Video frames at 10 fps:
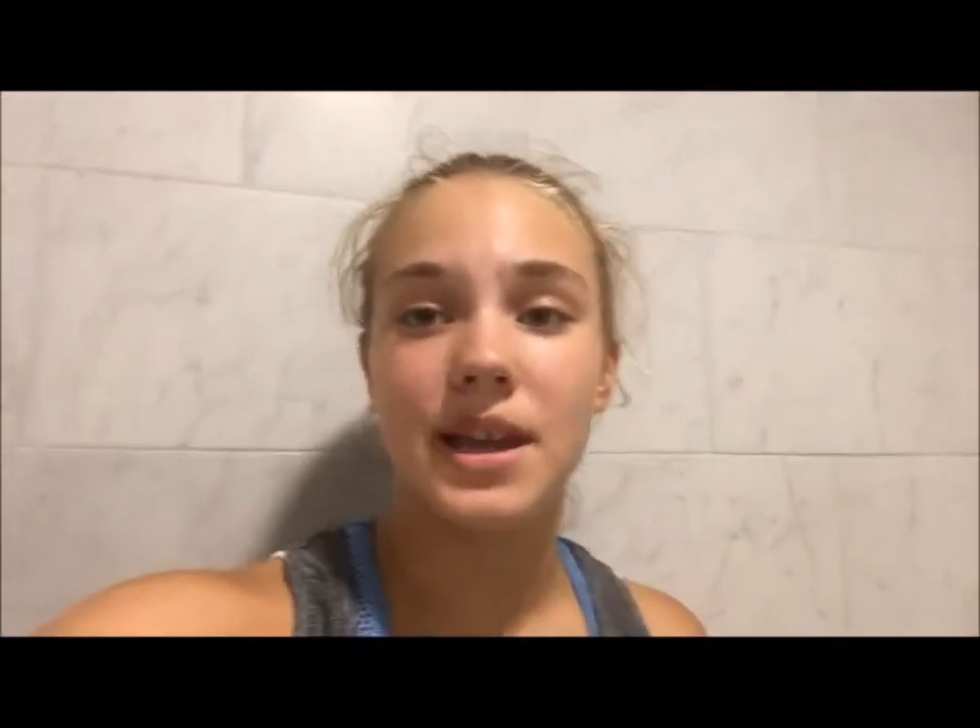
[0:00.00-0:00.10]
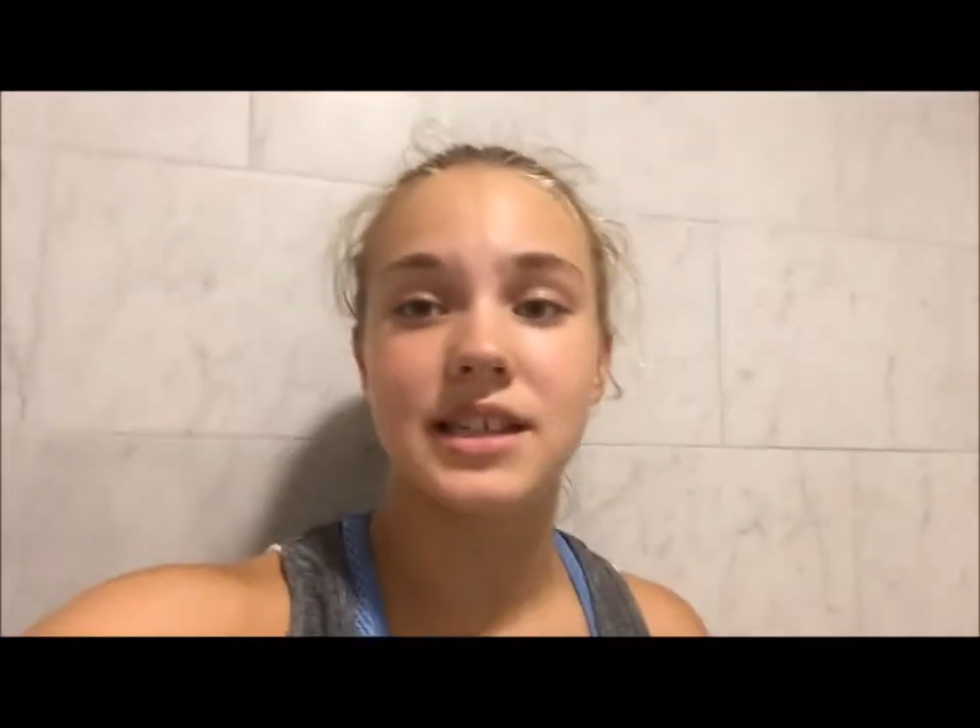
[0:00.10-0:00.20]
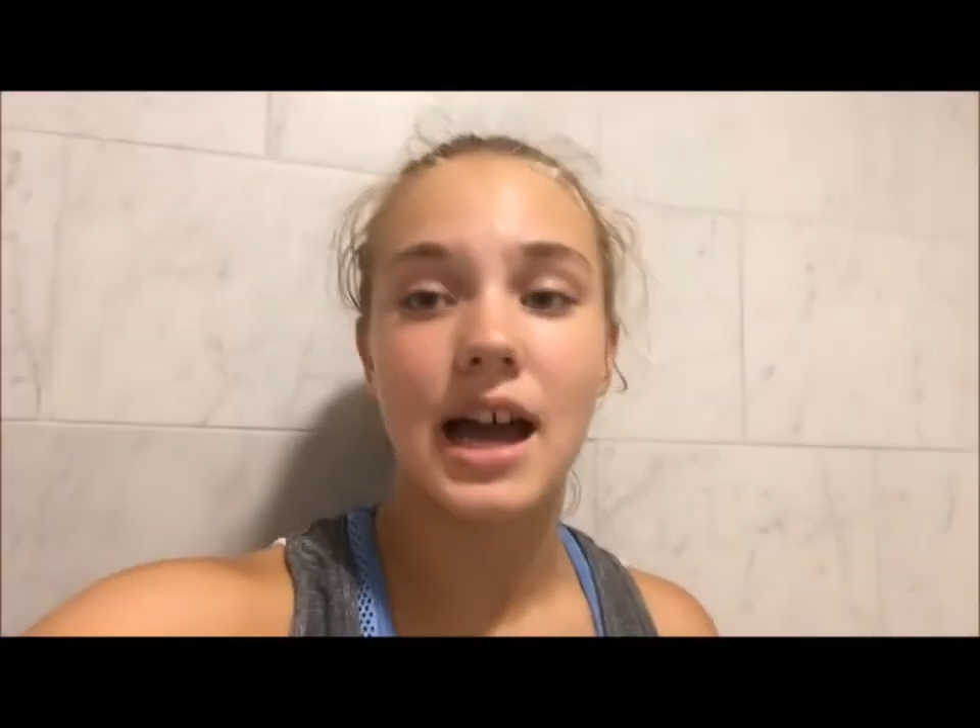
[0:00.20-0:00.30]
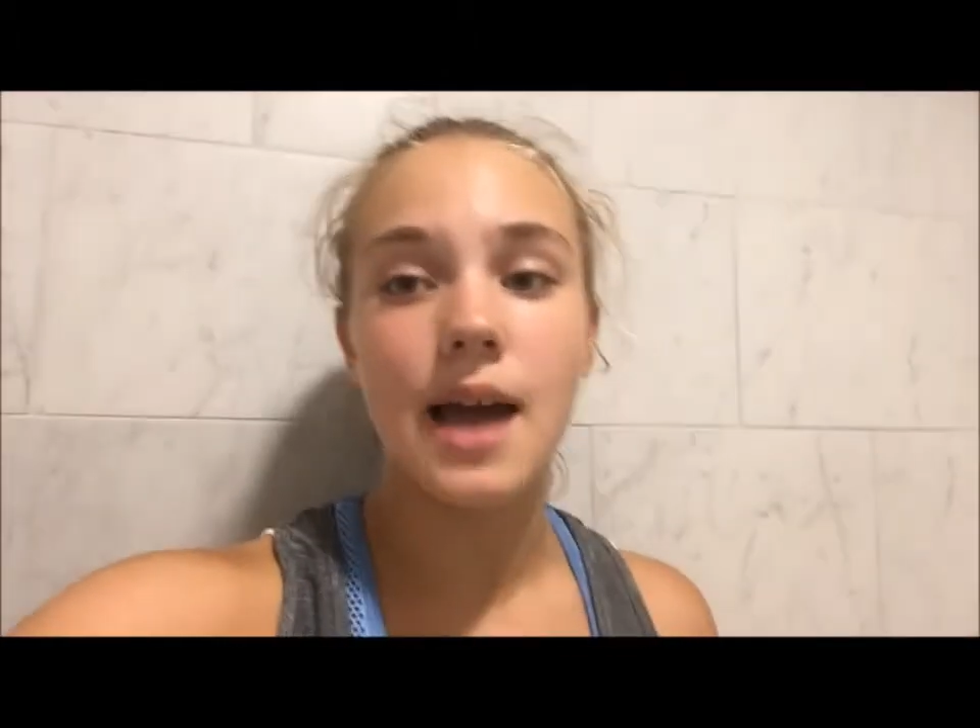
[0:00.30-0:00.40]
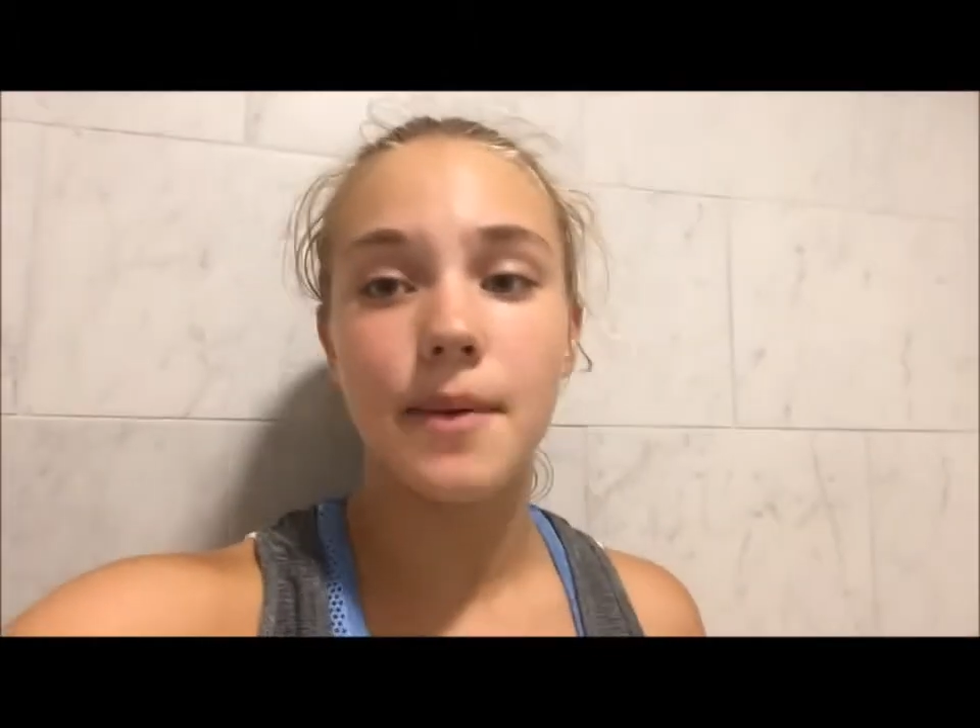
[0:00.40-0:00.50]
a
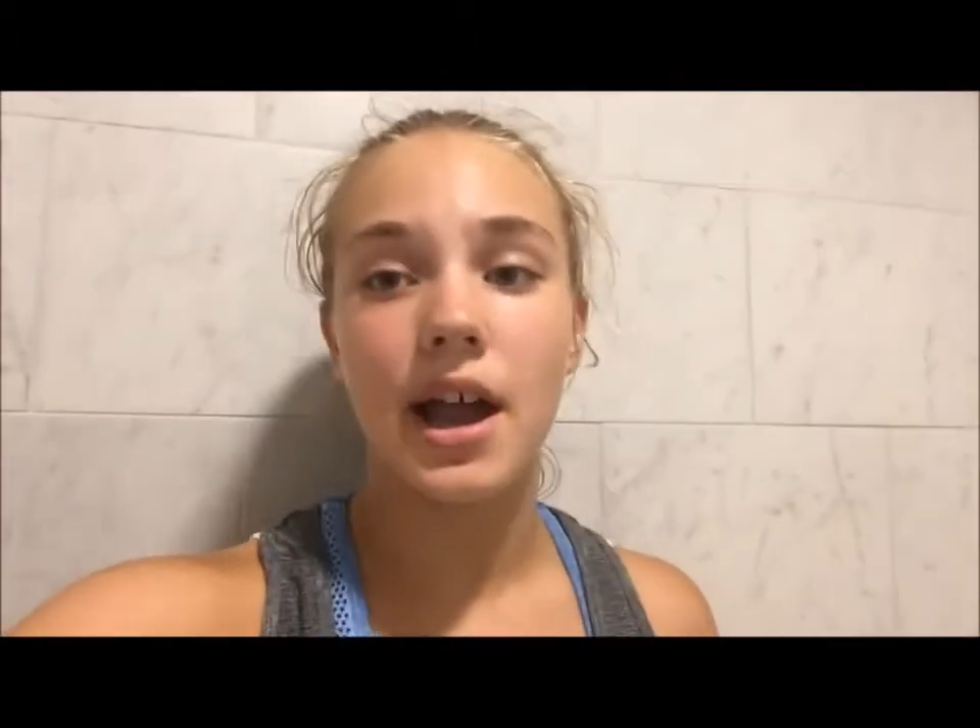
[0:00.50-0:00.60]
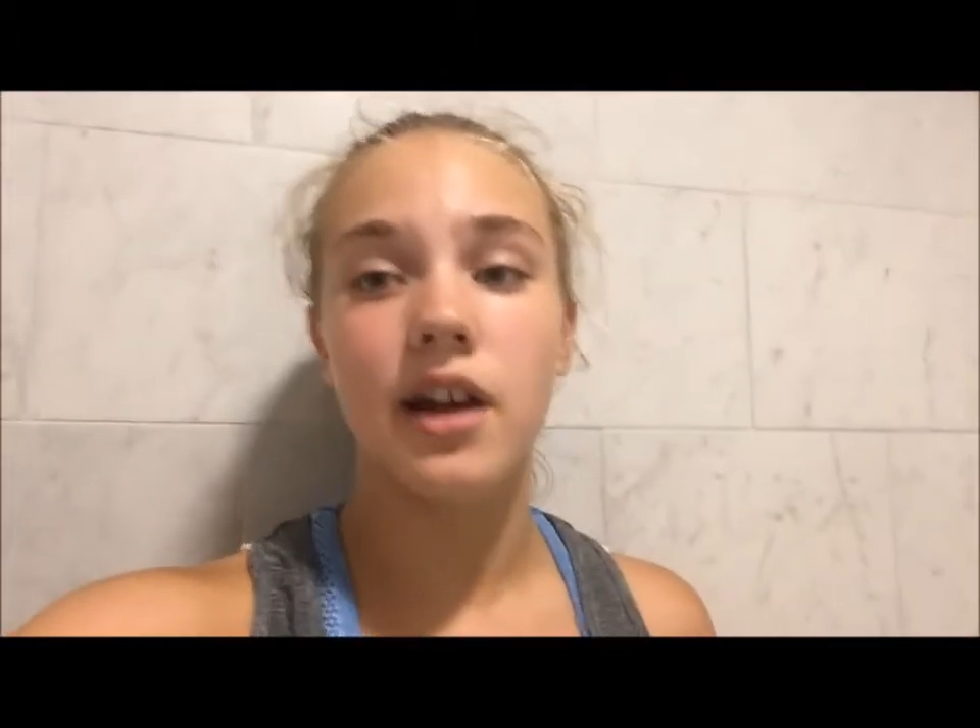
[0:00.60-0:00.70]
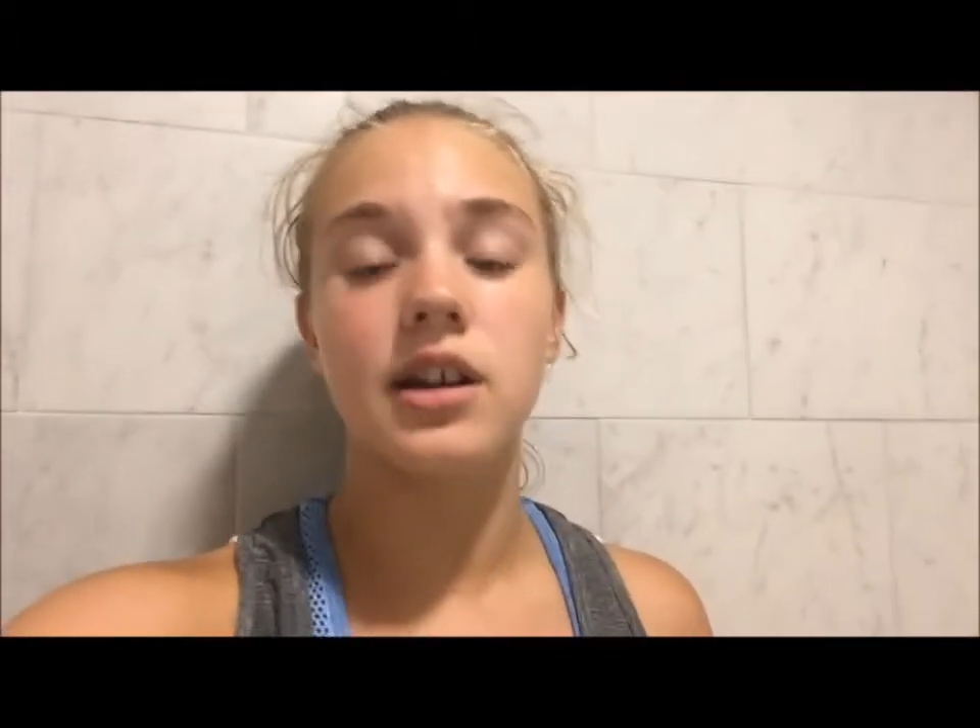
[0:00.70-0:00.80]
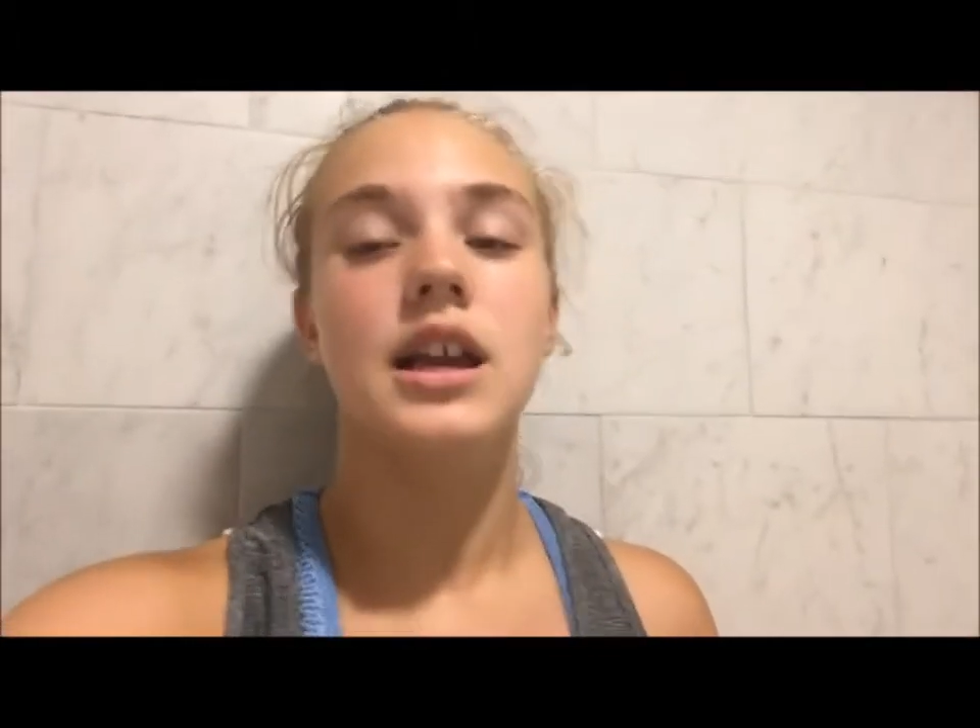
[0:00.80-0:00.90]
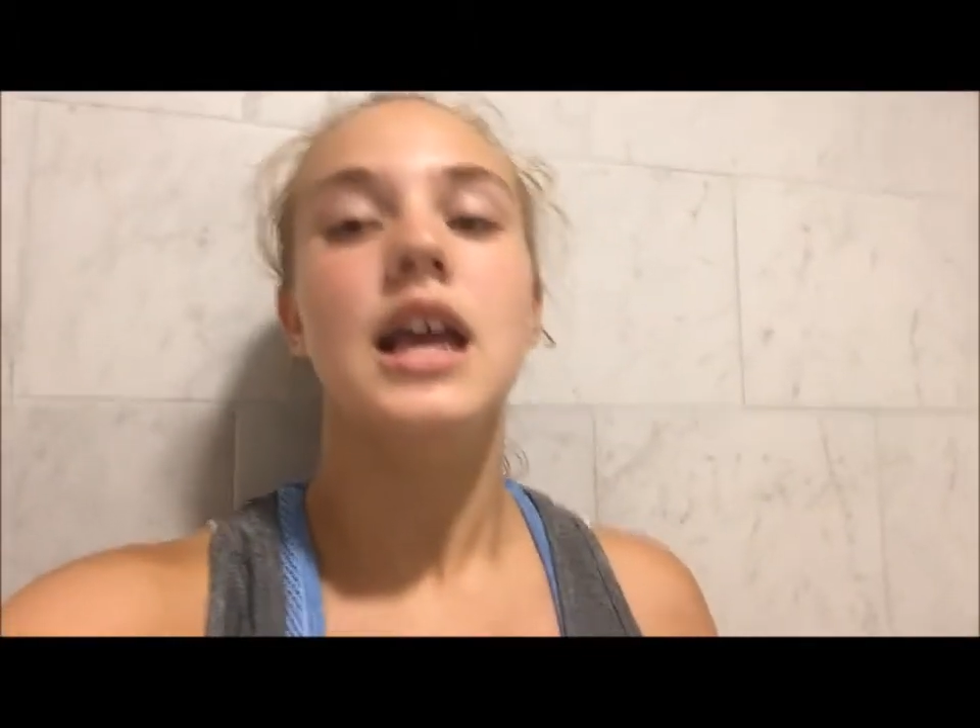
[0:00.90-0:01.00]
TYME
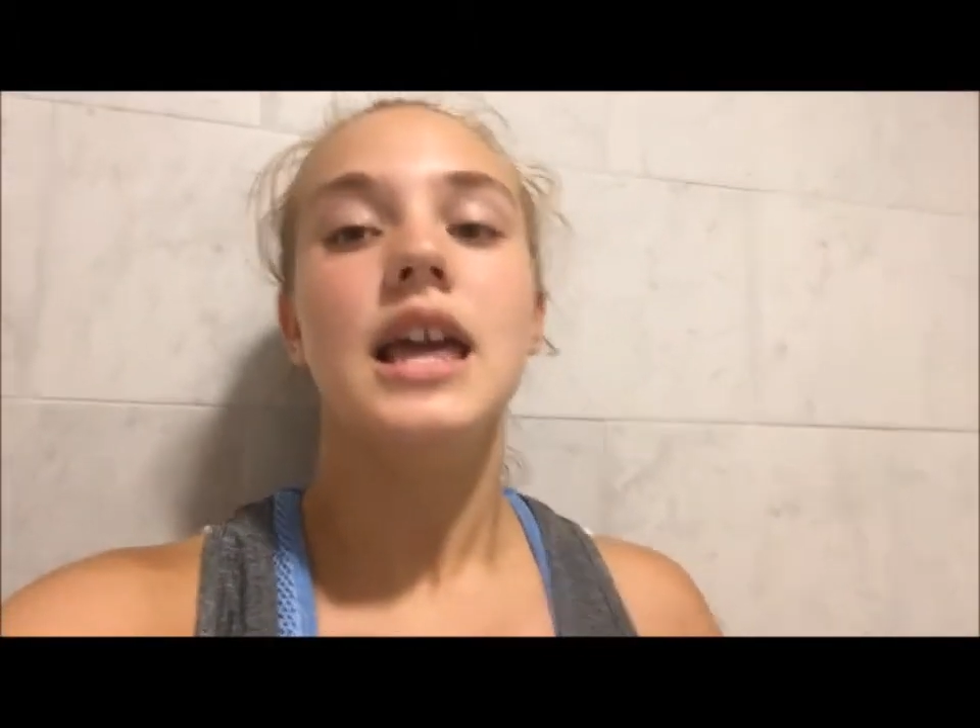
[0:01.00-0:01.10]
Iron,